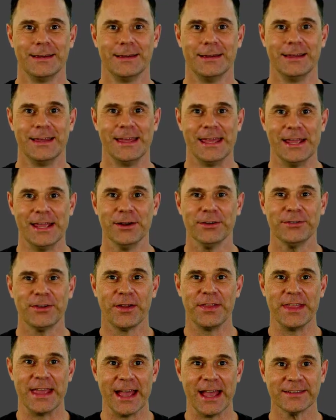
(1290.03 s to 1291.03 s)
Here's how
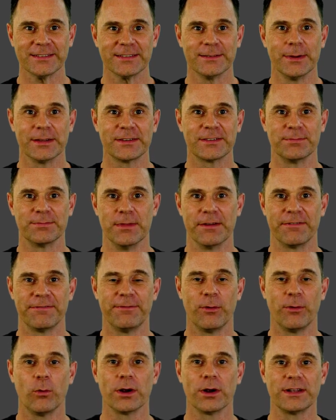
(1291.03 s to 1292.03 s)
the estimates from the
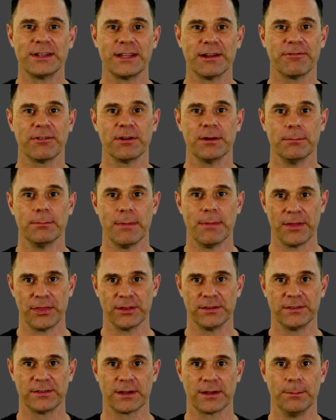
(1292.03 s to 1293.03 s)
4 different
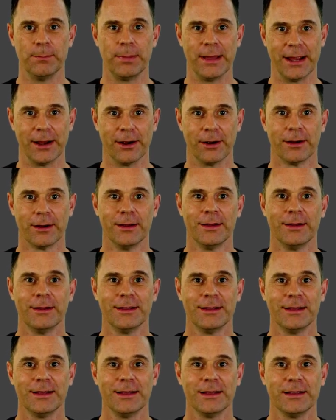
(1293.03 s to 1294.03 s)
methods compare.
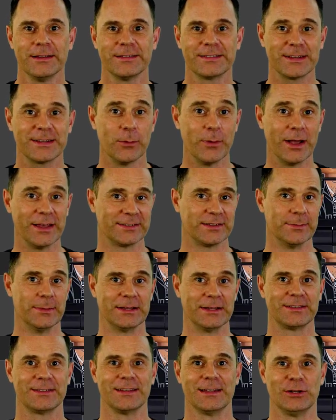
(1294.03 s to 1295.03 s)
Slow
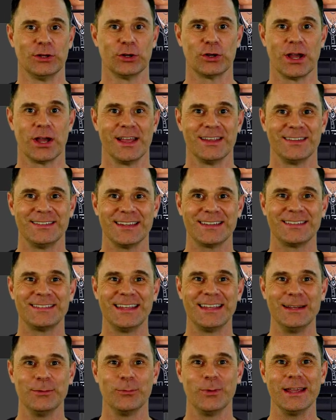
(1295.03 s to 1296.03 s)
estimates took
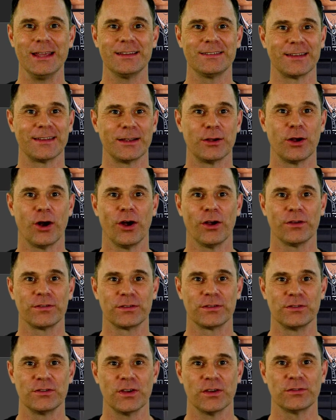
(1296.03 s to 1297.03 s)
16 weeks and cost
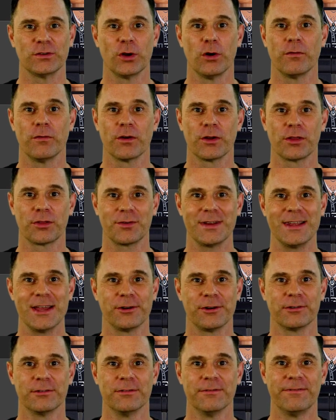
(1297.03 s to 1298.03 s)
just over
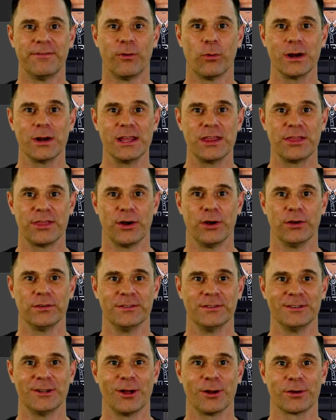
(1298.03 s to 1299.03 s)

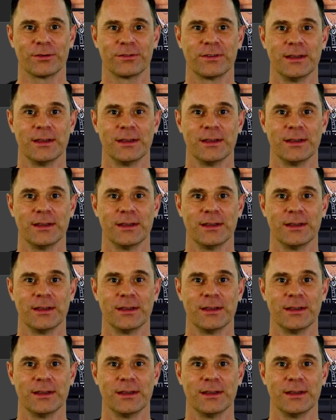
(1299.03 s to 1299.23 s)
$340,000.